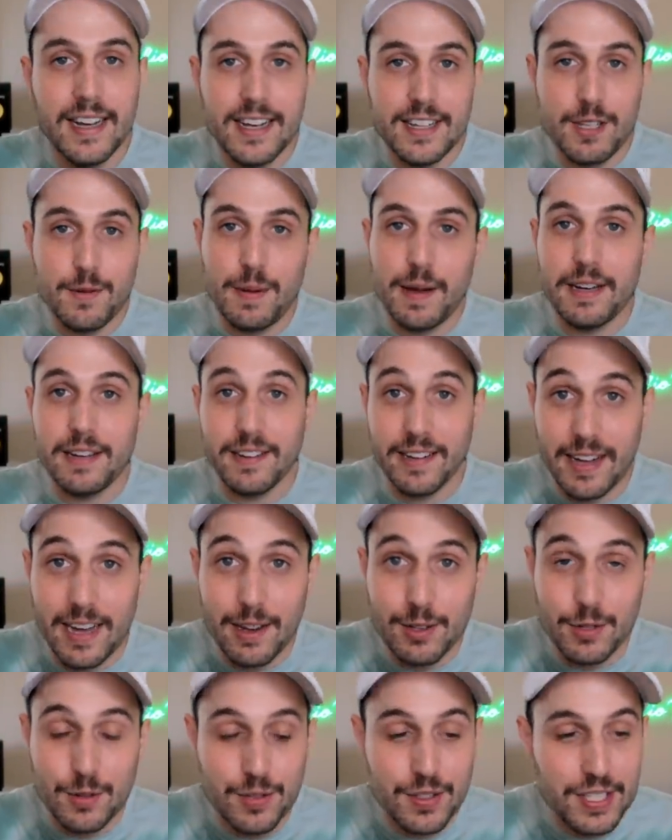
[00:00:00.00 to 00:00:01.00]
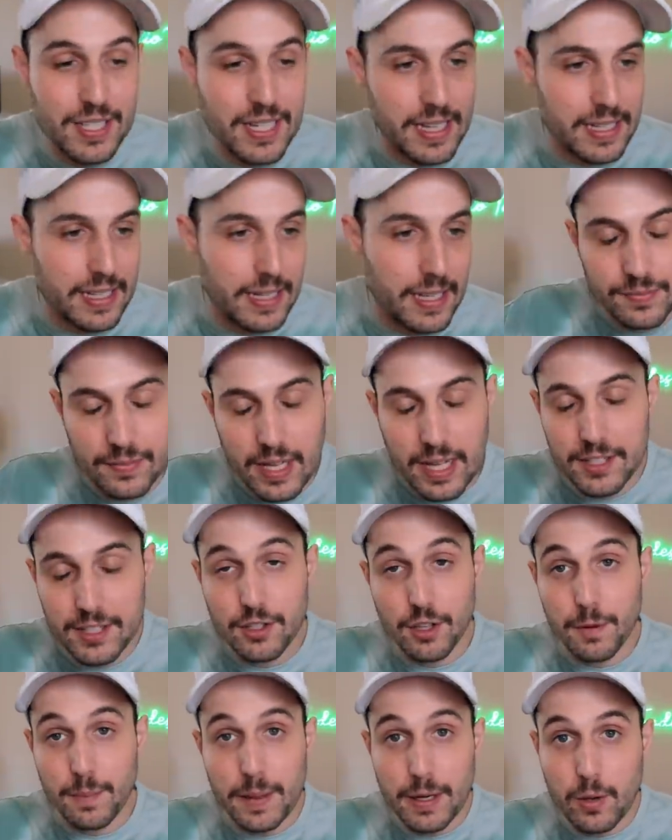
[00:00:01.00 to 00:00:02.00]
depending on how you see it. And
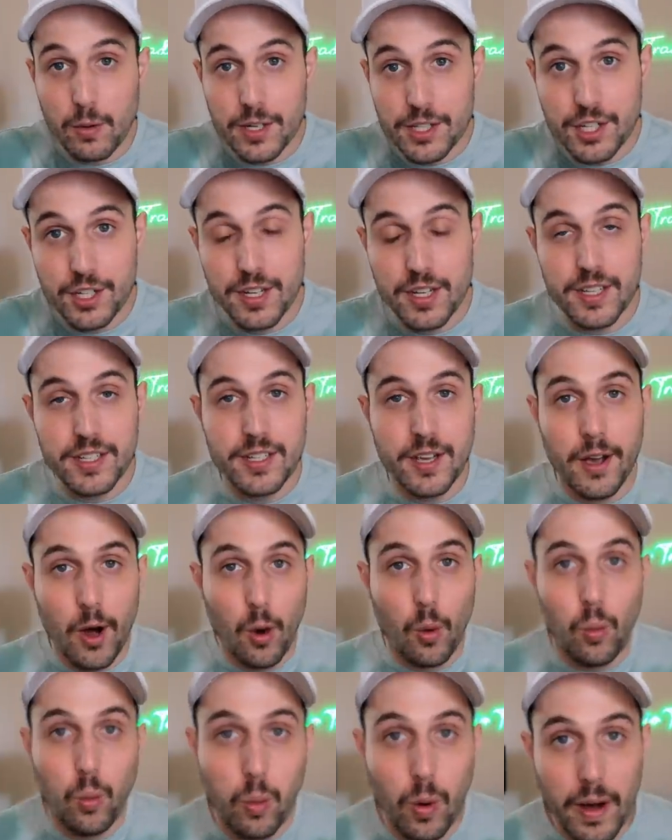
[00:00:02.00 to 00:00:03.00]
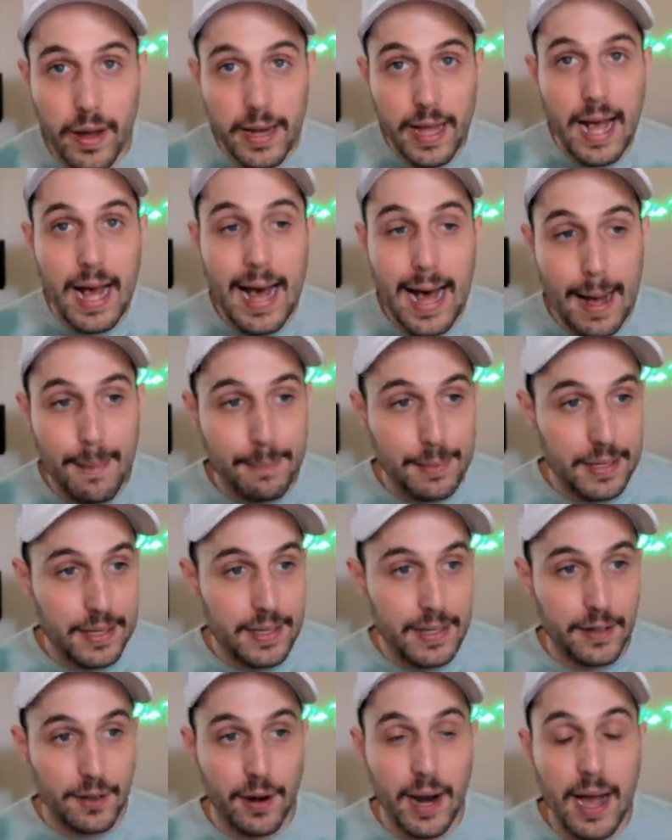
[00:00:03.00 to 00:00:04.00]
so the big question is what happened here?